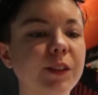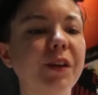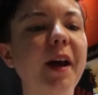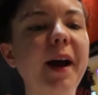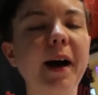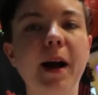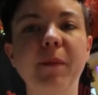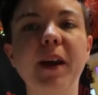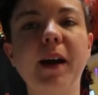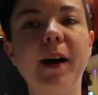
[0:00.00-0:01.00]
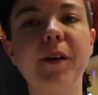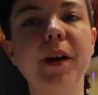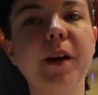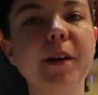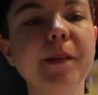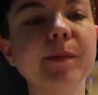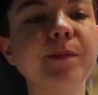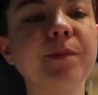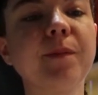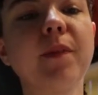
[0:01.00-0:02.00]
So yeah, I'm like out here
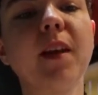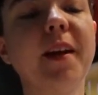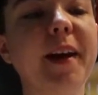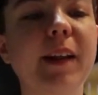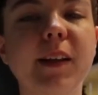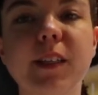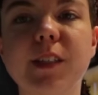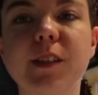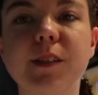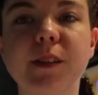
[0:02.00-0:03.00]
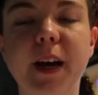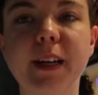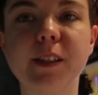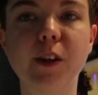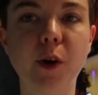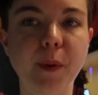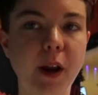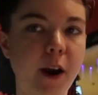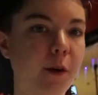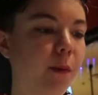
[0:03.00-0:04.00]
in this nice
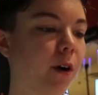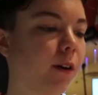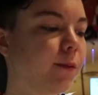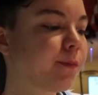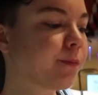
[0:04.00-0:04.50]
open air mall